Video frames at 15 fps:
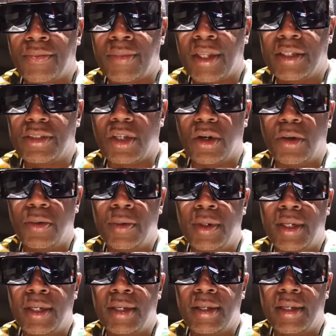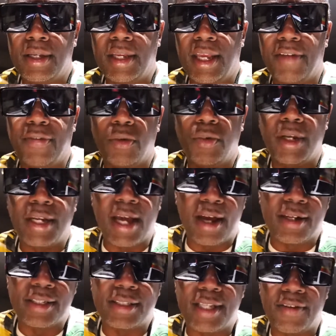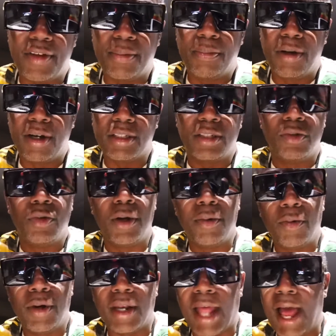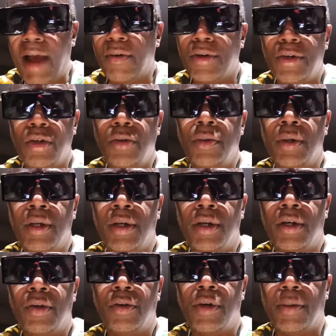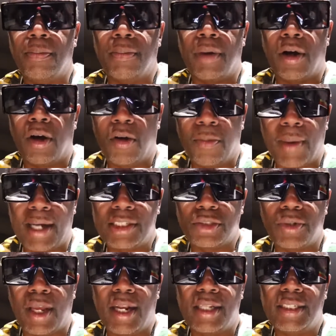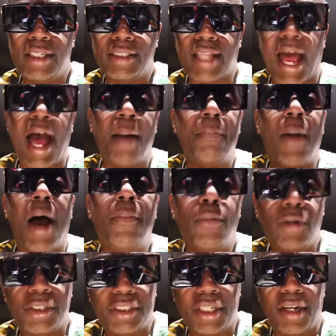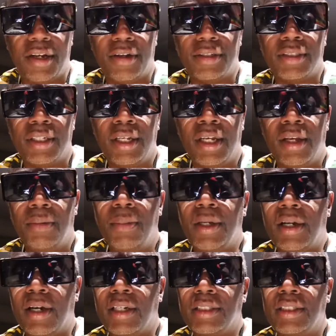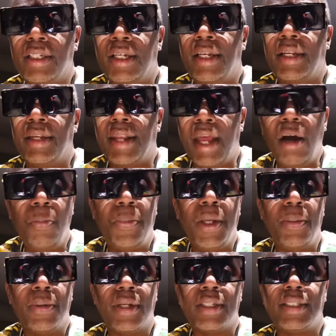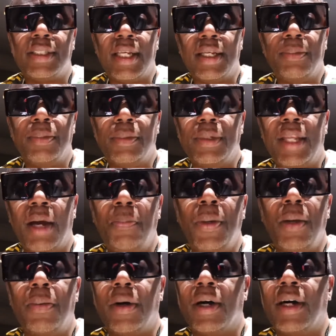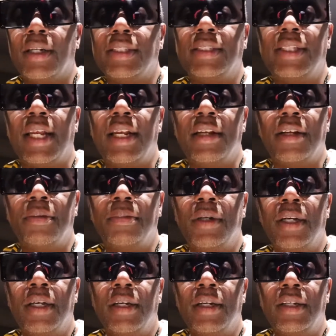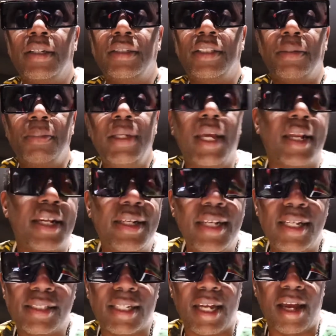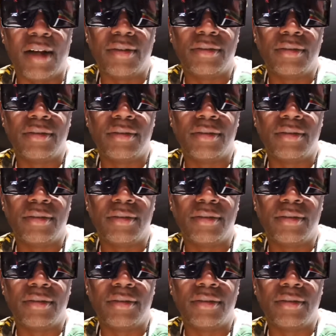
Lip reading: so if it went down to $70, what I would do on my strategy is I buy more shares, because now people are selling them to me at a discount.